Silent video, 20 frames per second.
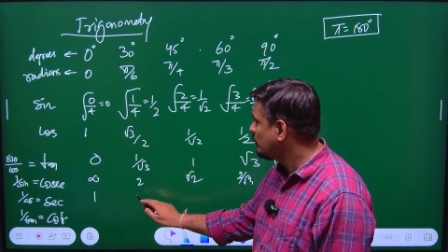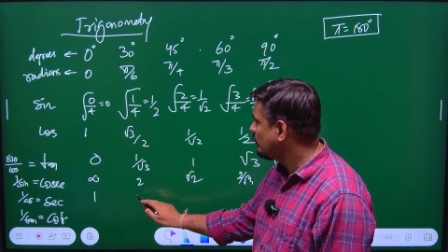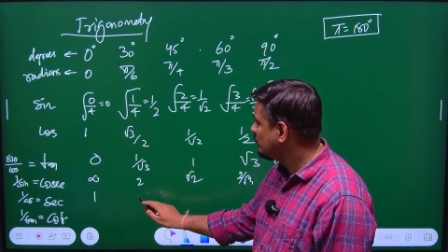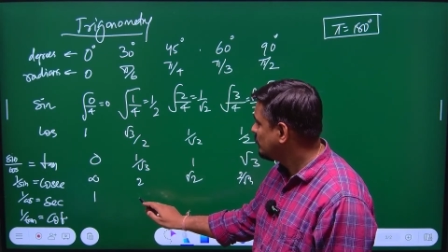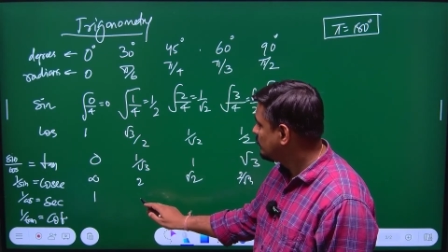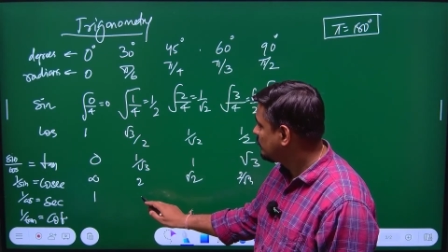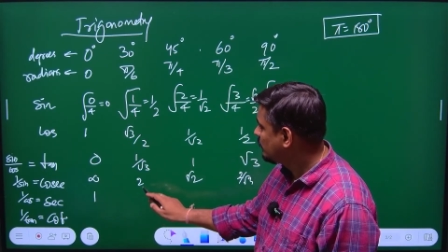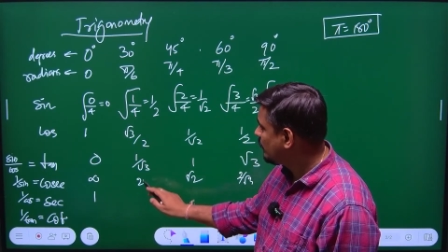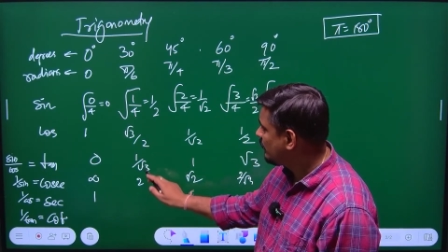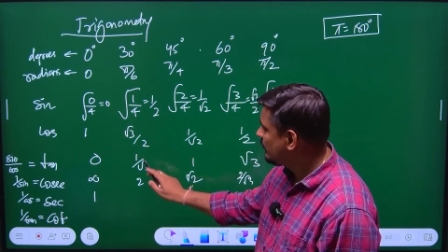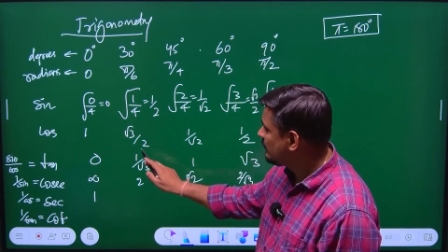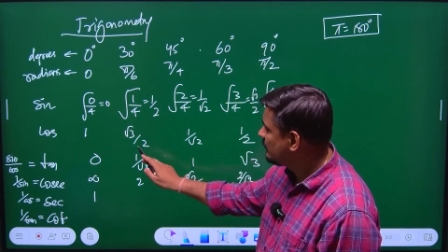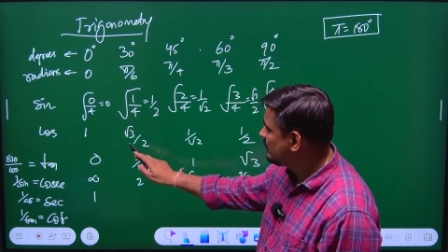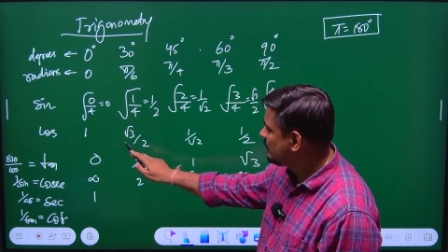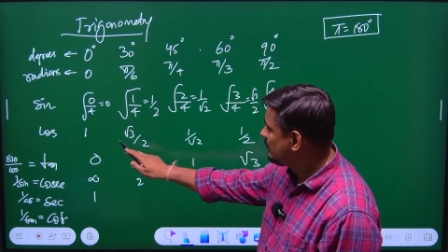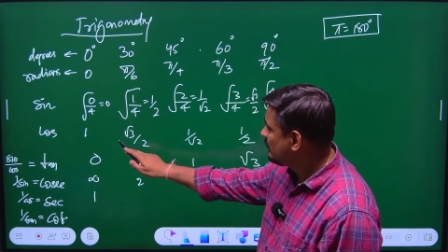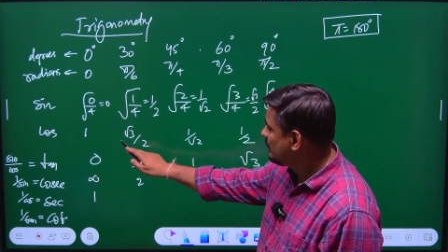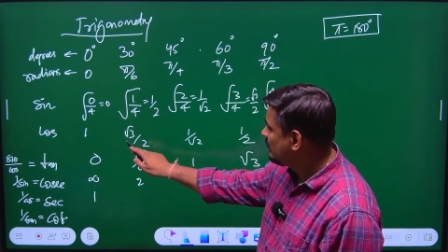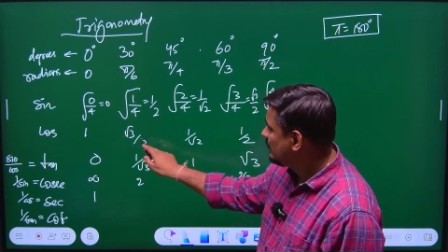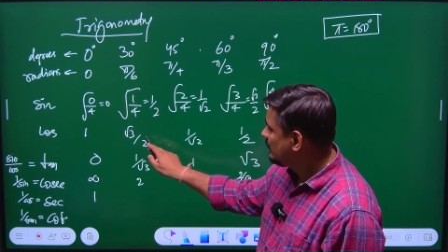Sorry.
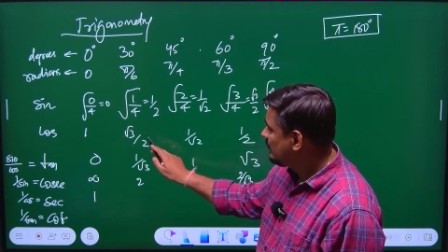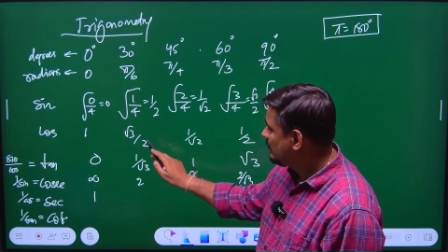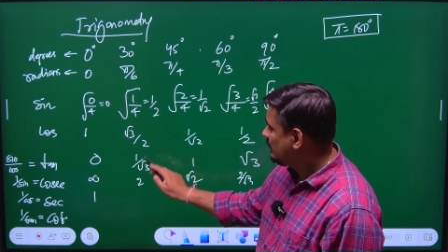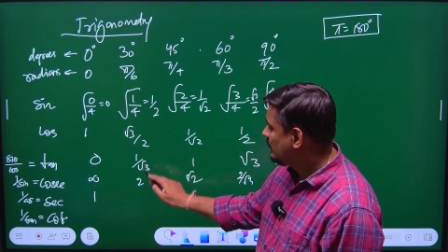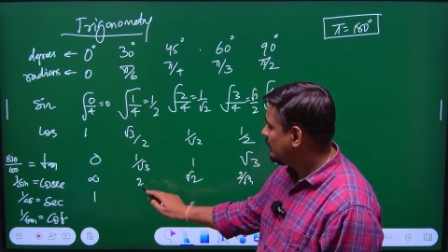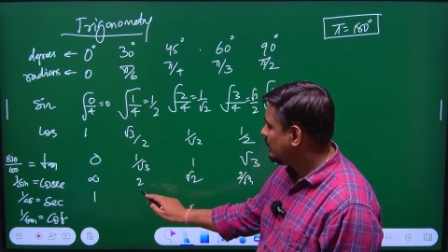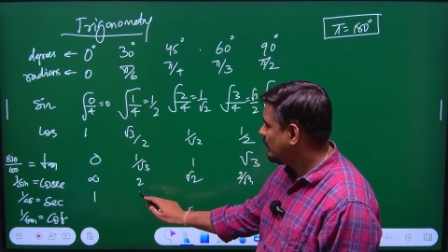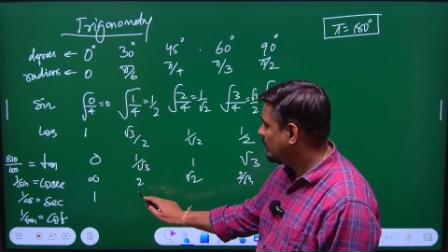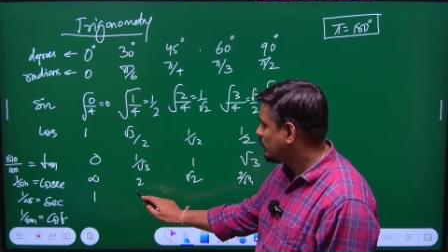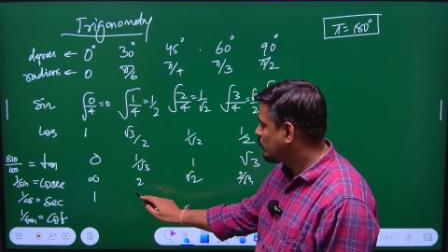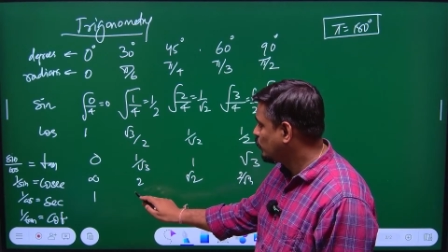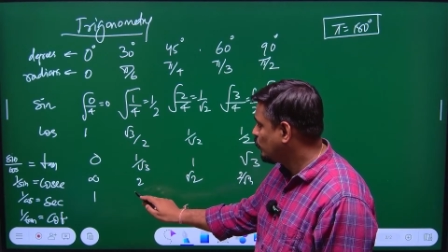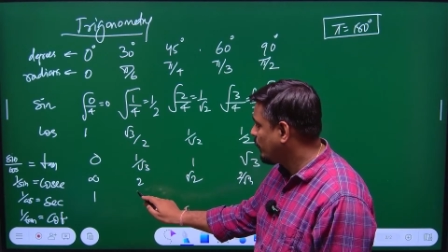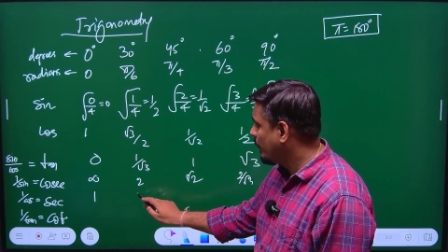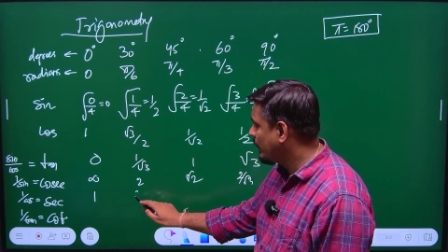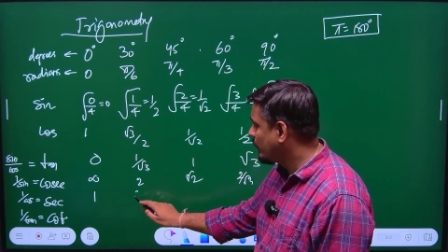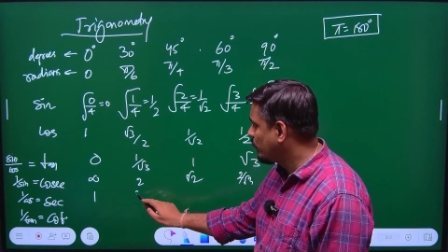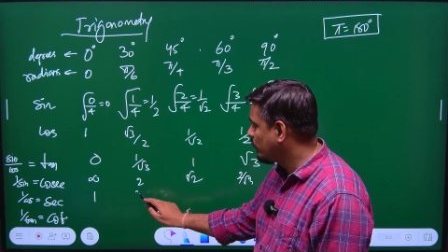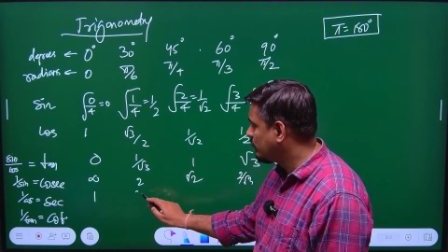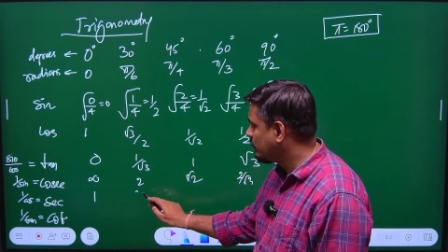2 by
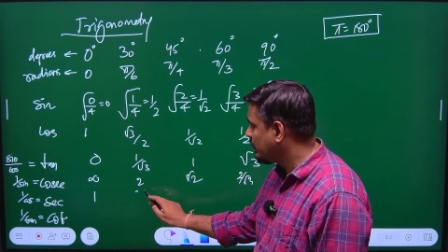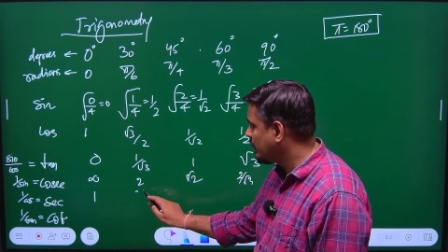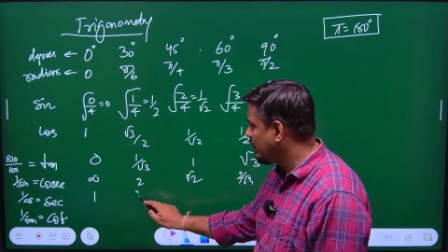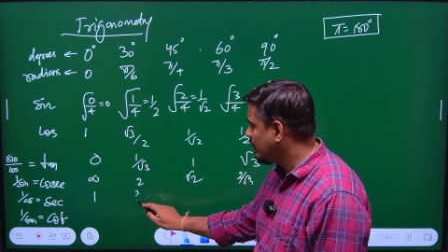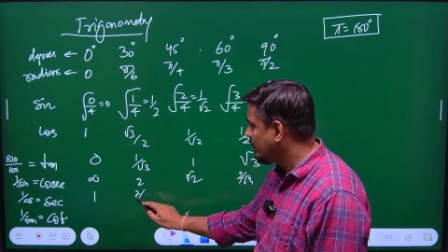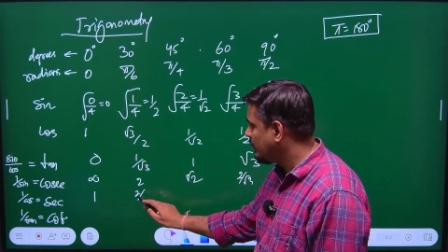root 3.